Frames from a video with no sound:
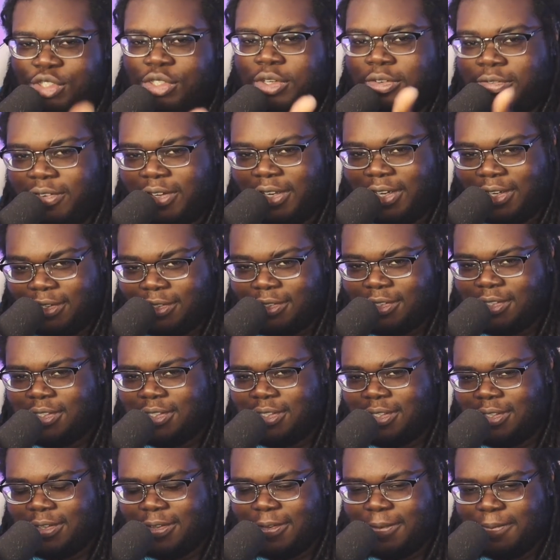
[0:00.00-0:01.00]
fillers.
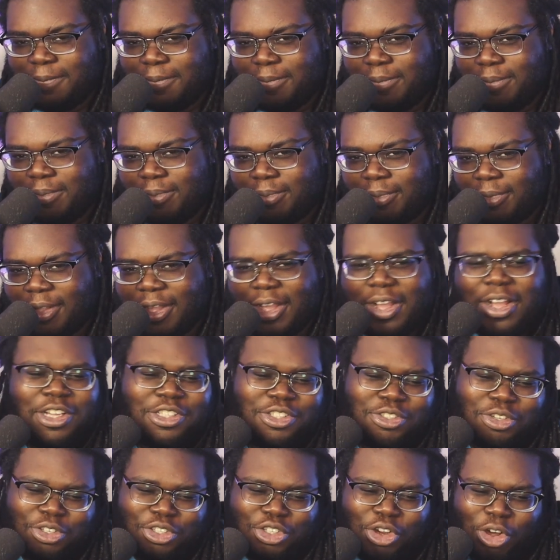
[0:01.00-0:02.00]
So
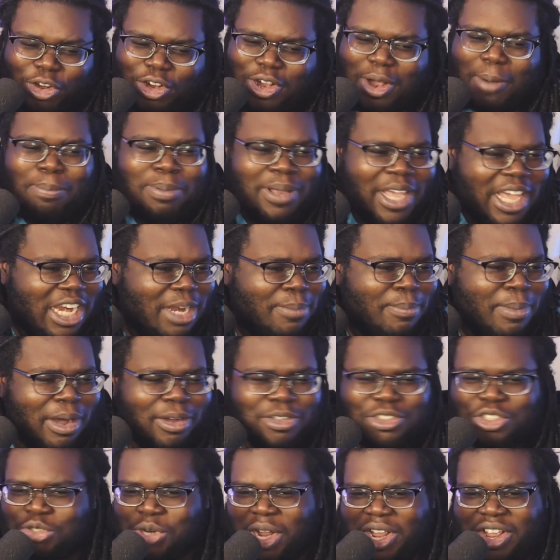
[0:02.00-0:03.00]
don't complain about
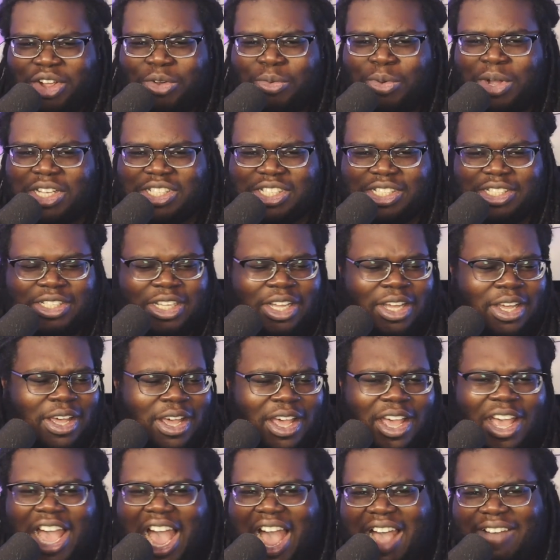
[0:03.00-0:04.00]
Dragon Quest
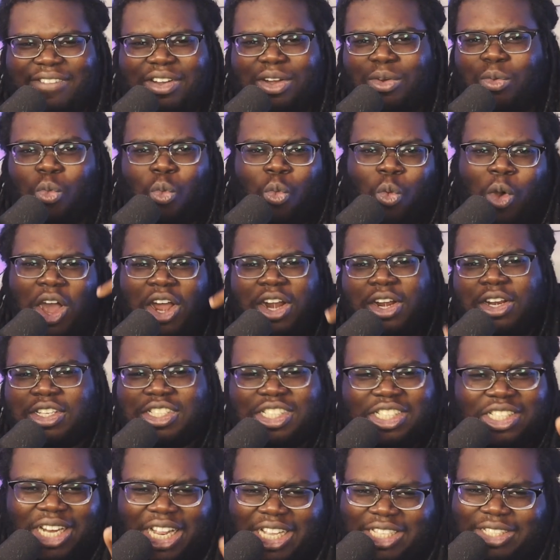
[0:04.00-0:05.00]
having one
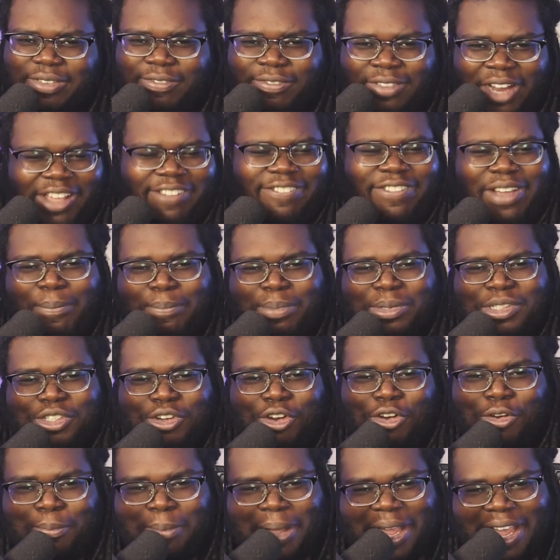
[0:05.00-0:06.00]
slice of life episode,
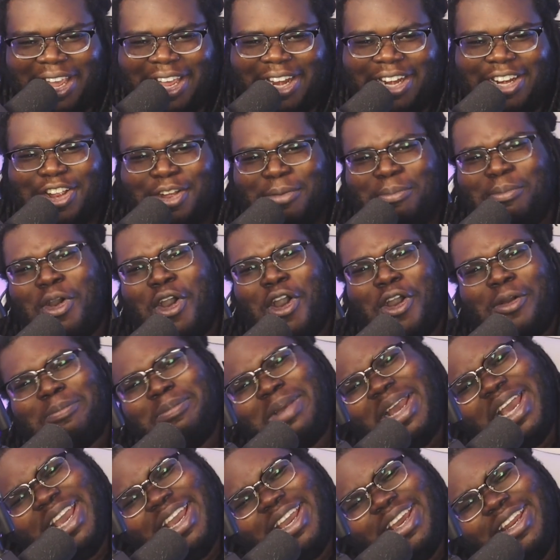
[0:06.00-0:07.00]
man. Come on,
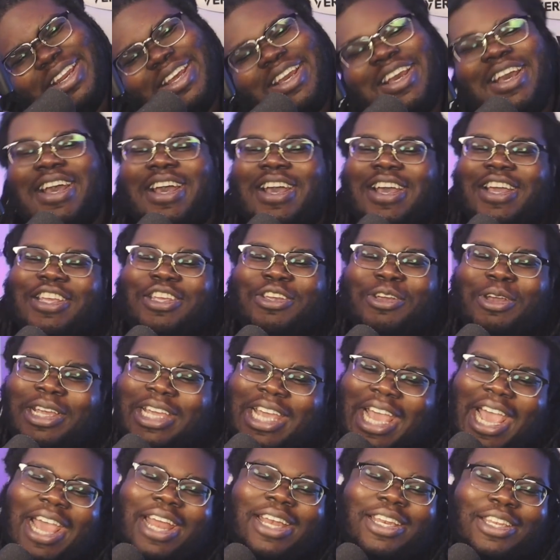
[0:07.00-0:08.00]
man. You
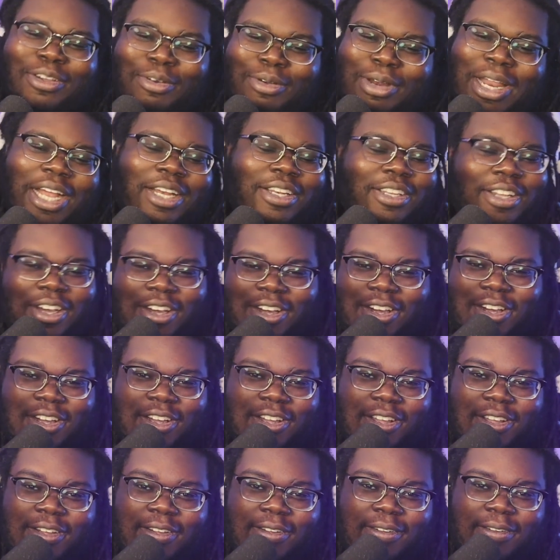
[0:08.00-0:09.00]
can't do that, dog.
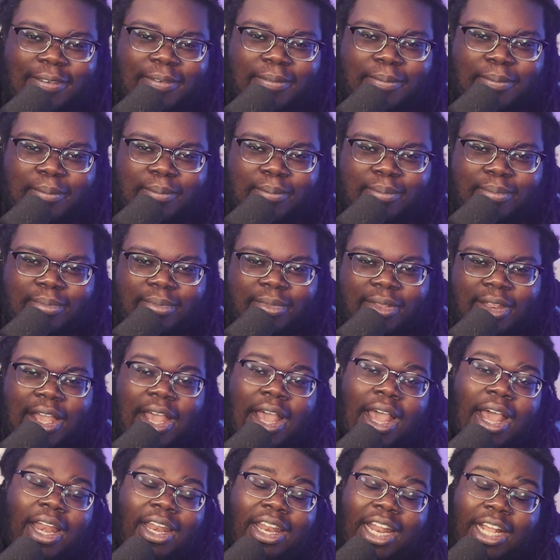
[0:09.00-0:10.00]

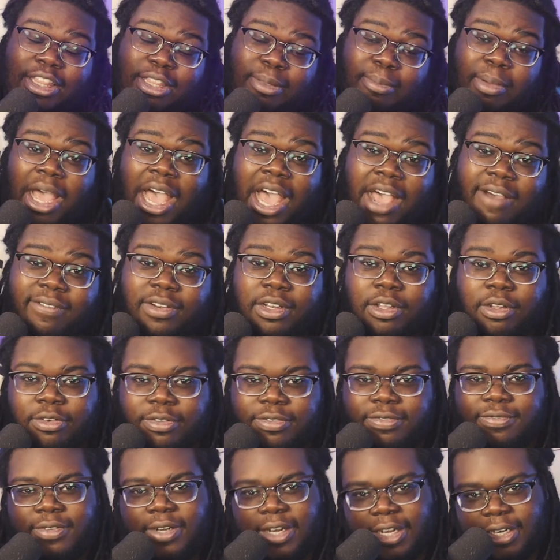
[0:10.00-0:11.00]
Let them have a little
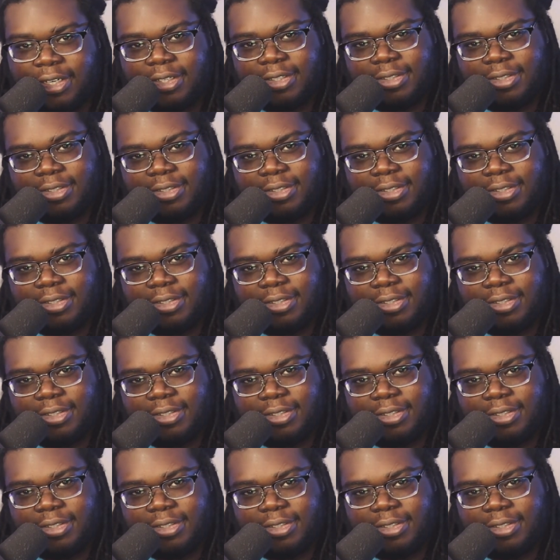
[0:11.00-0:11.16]
fun.